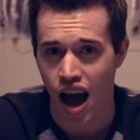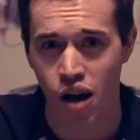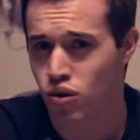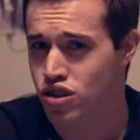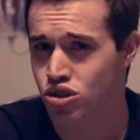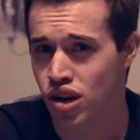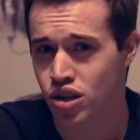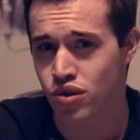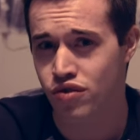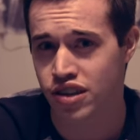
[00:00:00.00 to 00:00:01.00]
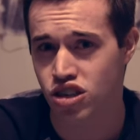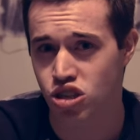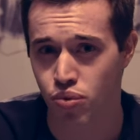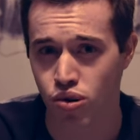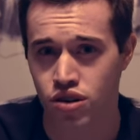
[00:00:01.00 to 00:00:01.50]
I once tried to invent a
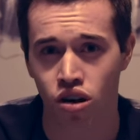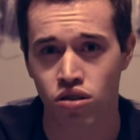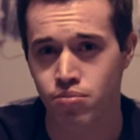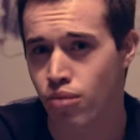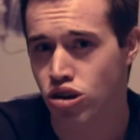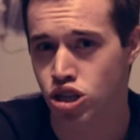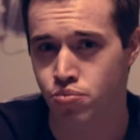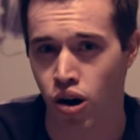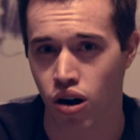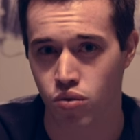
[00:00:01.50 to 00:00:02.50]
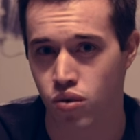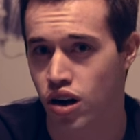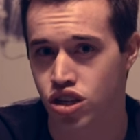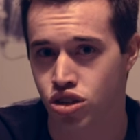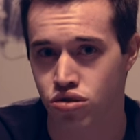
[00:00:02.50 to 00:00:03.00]
sport called marsh pong,
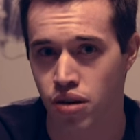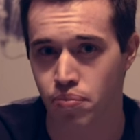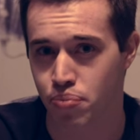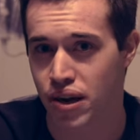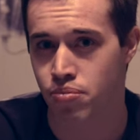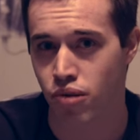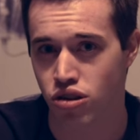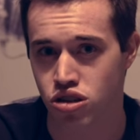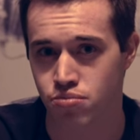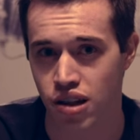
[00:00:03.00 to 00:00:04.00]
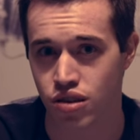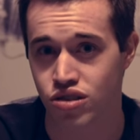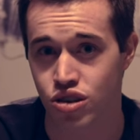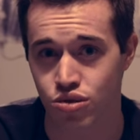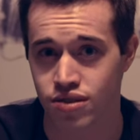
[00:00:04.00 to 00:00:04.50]
where I chewed up big
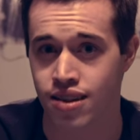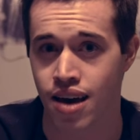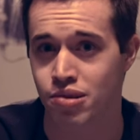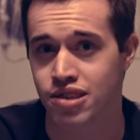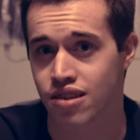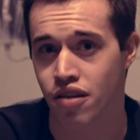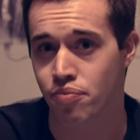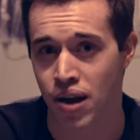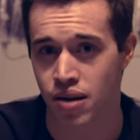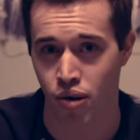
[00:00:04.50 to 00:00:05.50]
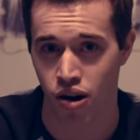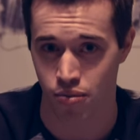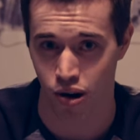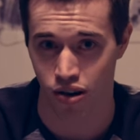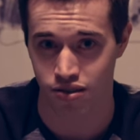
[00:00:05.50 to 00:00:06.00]
marshmallows and used them instead of ping
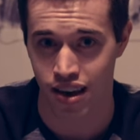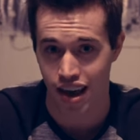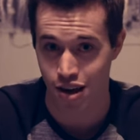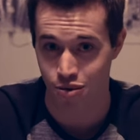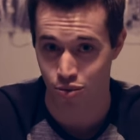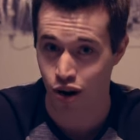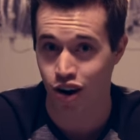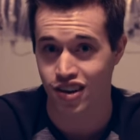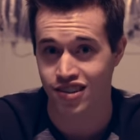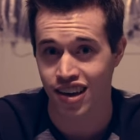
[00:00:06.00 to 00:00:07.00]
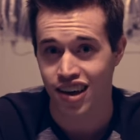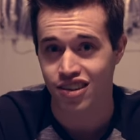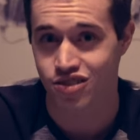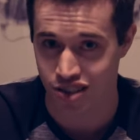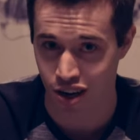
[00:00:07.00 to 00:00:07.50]
pong balls. It worked
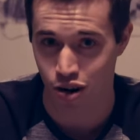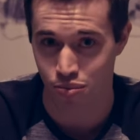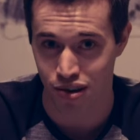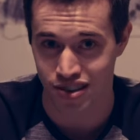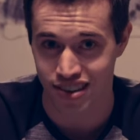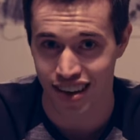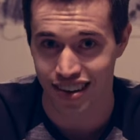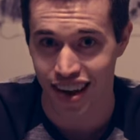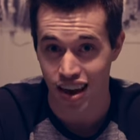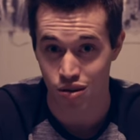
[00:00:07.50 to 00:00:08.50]
0%.